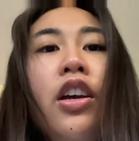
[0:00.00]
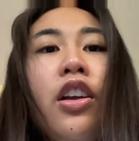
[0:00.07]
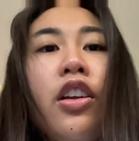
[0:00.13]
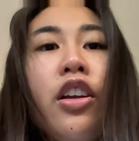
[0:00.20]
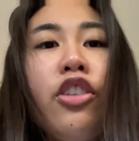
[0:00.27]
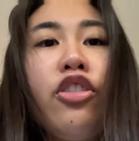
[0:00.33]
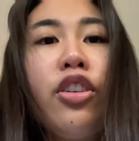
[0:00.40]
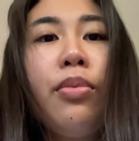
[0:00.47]

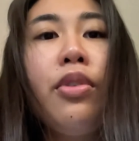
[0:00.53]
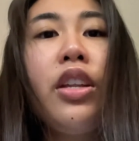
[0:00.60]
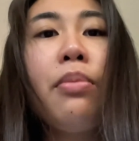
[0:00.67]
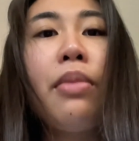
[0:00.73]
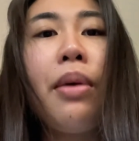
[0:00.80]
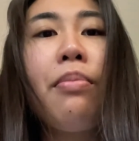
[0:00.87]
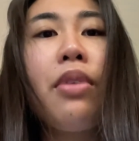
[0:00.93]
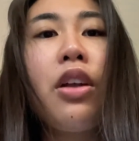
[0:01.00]
contributing
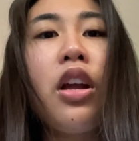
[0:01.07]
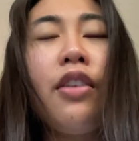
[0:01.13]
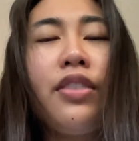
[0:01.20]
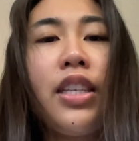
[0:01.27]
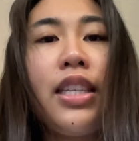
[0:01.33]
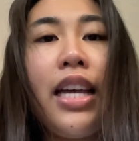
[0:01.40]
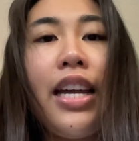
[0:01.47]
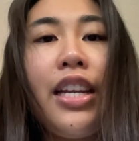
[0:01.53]
member of
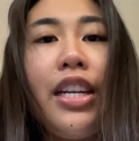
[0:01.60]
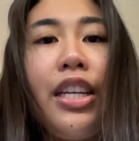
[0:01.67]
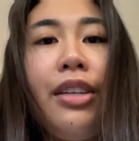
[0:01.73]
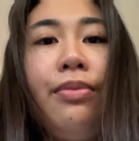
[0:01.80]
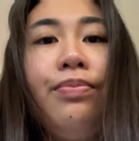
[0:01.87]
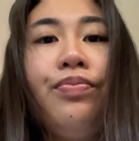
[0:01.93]
society.